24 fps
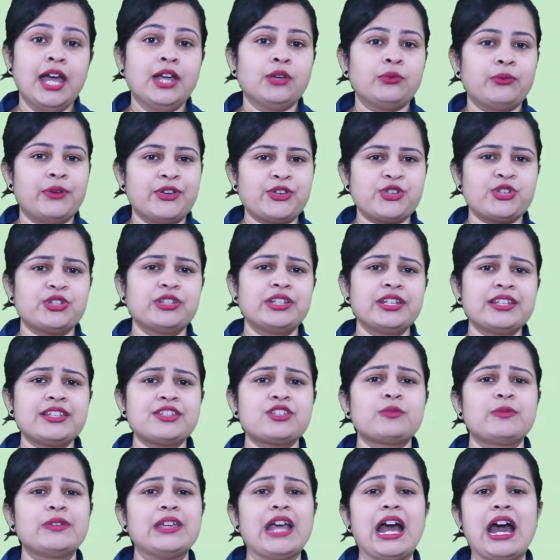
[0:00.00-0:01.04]
Question needs
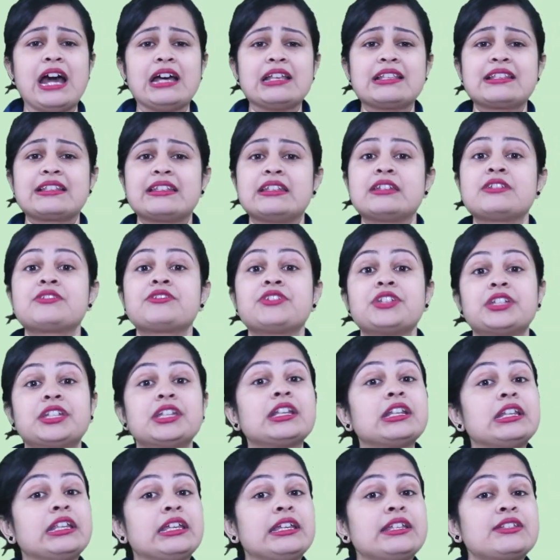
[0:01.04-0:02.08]
to be asked
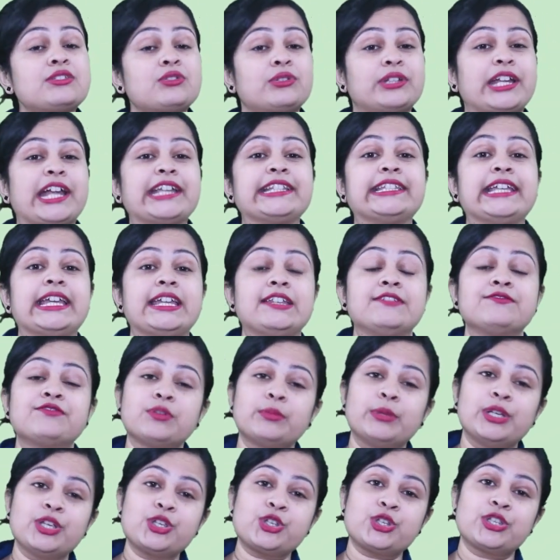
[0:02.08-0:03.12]
intriguingly so that the
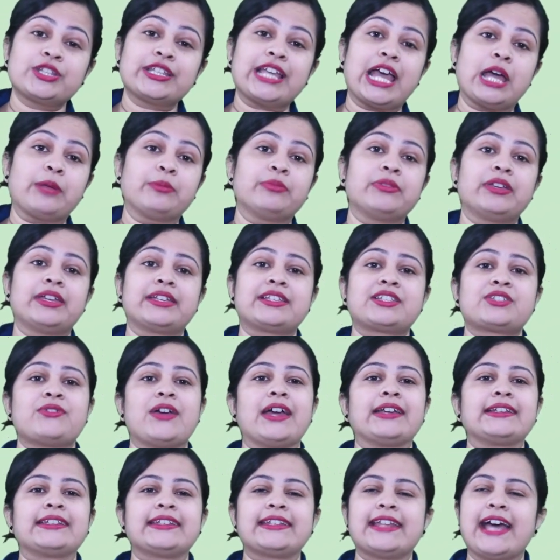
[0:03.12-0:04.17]
information can be
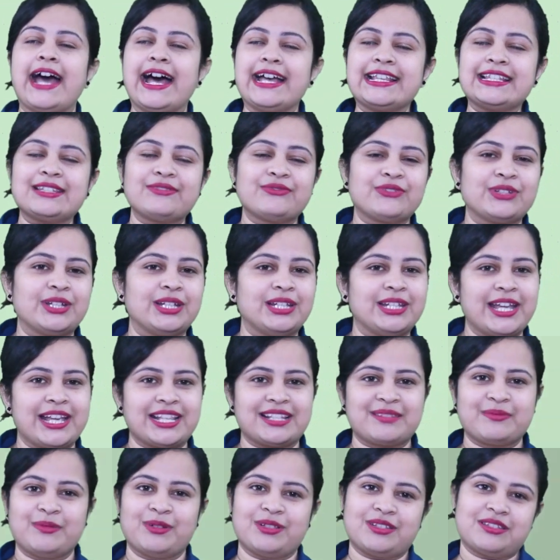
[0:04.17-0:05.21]
extracted as freely
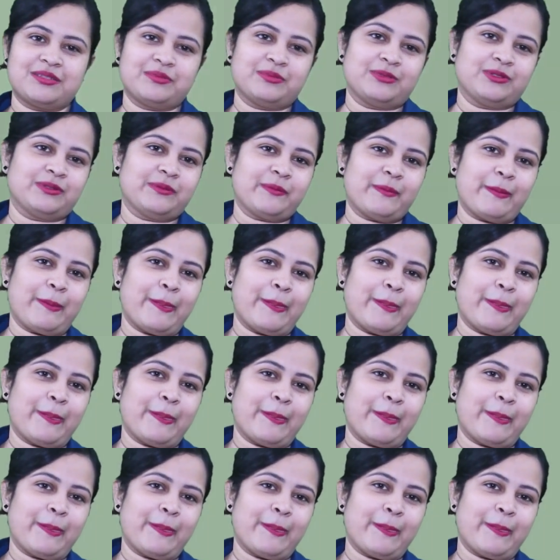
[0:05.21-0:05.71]
as possible.